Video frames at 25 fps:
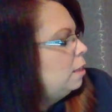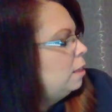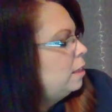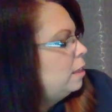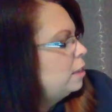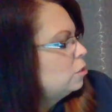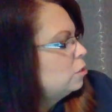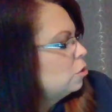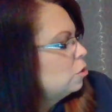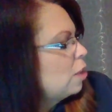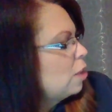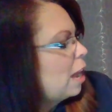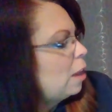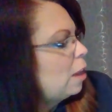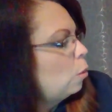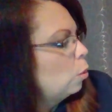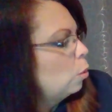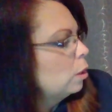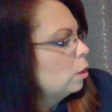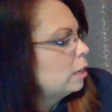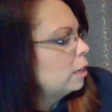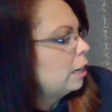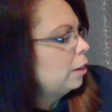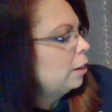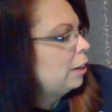These are not
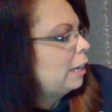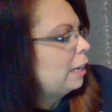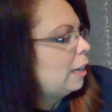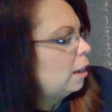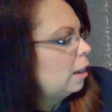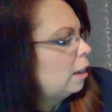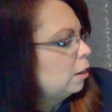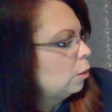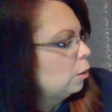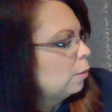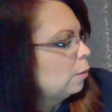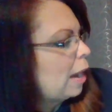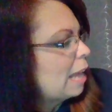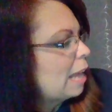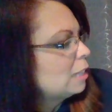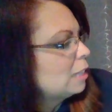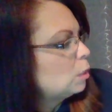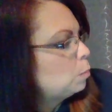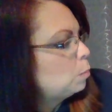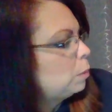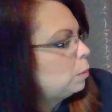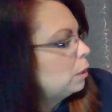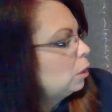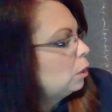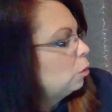ordinary gutter
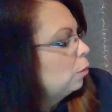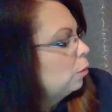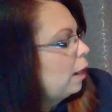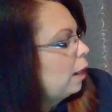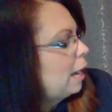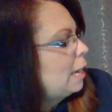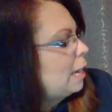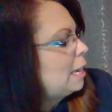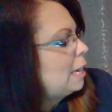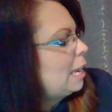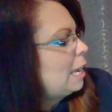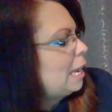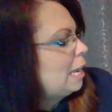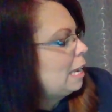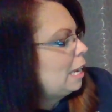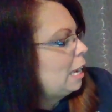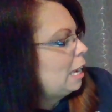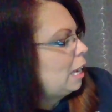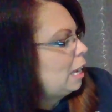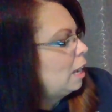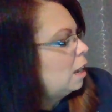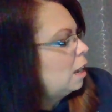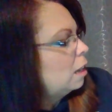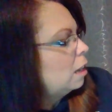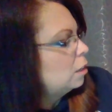rats, but
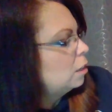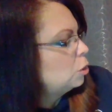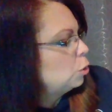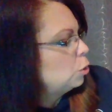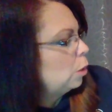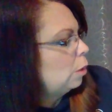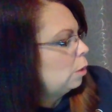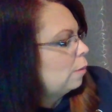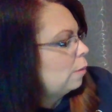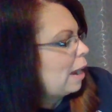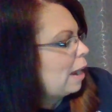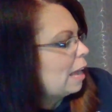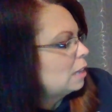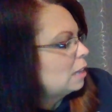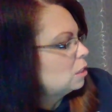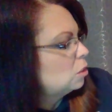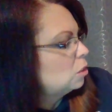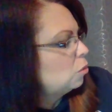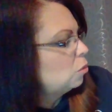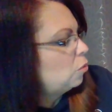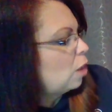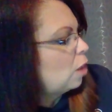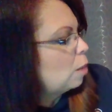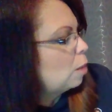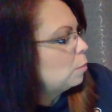grain-eating country
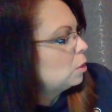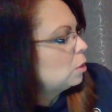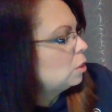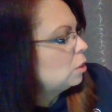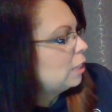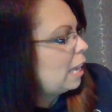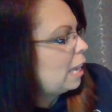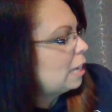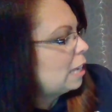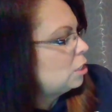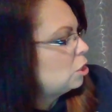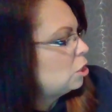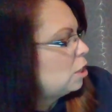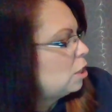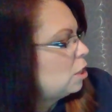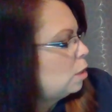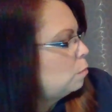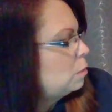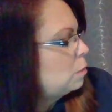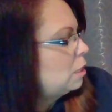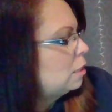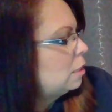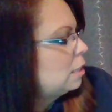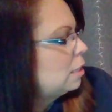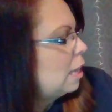rats. Farmers catch
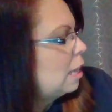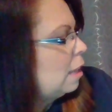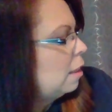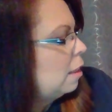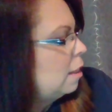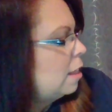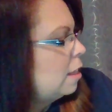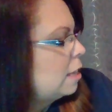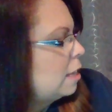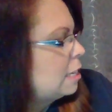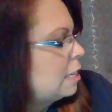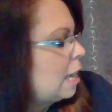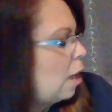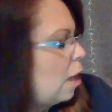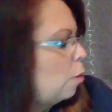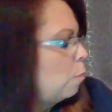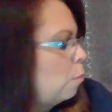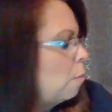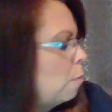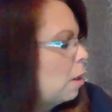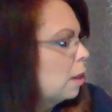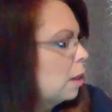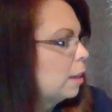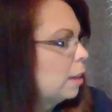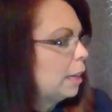them to sell in the
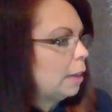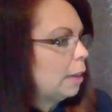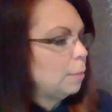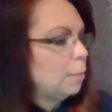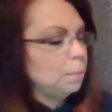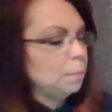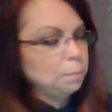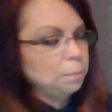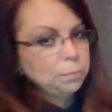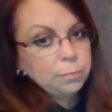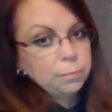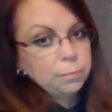town market.